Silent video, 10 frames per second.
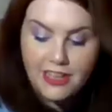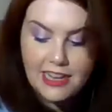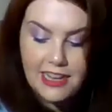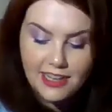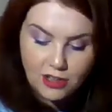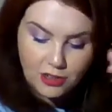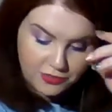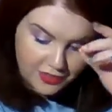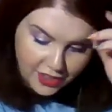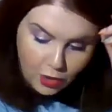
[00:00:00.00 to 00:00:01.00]
ironically
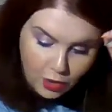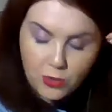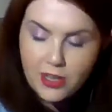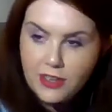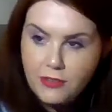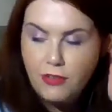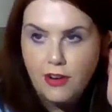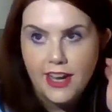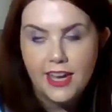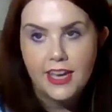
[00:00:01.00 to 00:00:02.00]
enough, the only
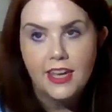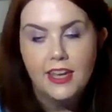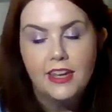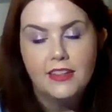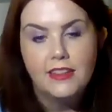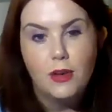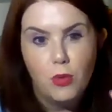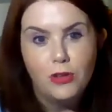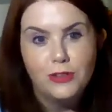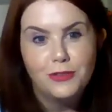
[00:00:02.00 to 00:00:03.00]
Frey
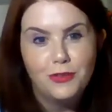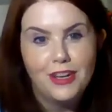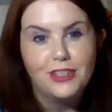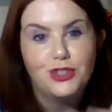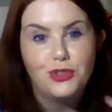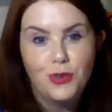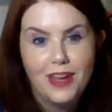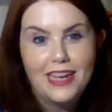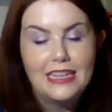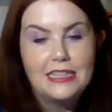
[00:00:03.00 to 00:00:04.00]
that Walder Frey
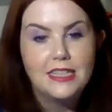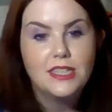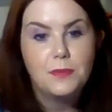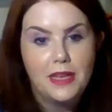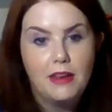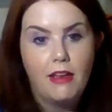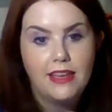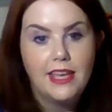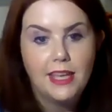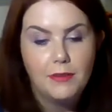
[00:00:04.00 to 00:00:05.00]
trained to be
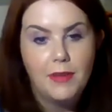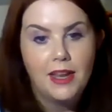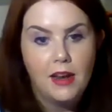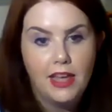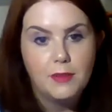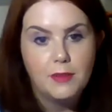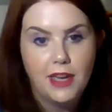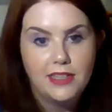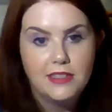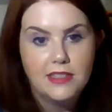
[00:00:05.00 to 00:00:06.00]
like him and
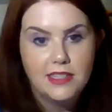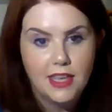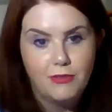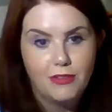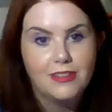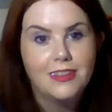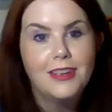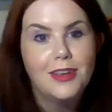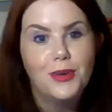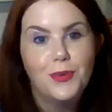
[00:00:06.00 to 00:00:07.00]
like-minded, Severin,
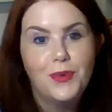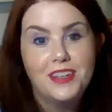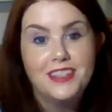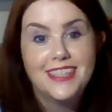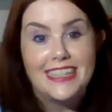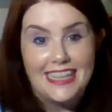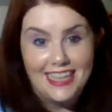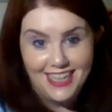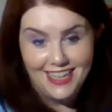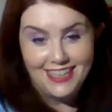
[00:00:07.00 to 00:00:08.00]
was
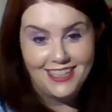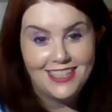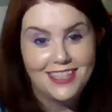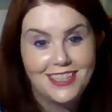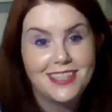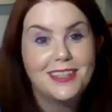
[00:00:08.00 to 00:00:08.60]
killed.